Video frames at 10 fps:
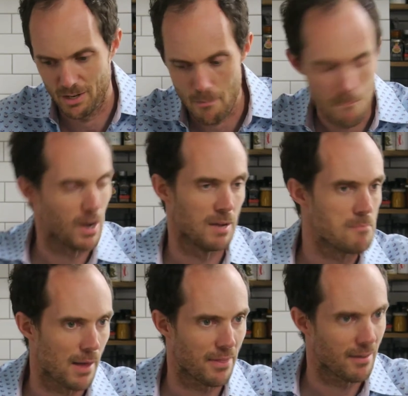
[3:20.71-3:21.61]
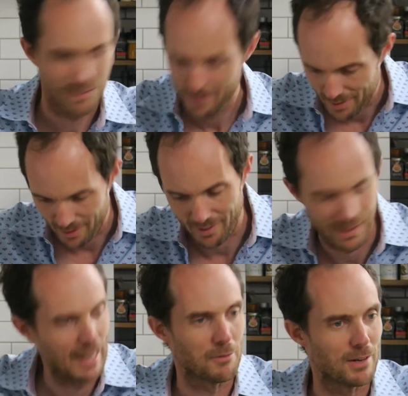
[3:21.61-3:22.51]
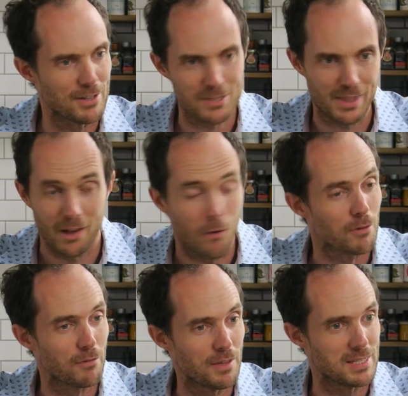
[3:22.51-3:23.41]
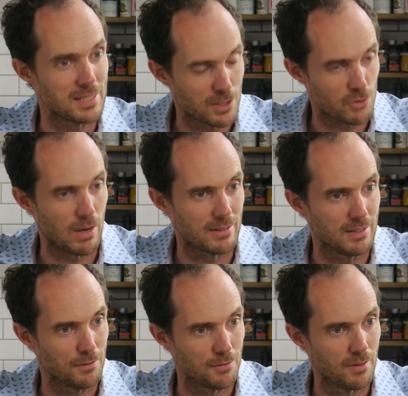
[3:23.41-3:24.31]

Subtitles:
my mother, anyone else think all of this is attractive.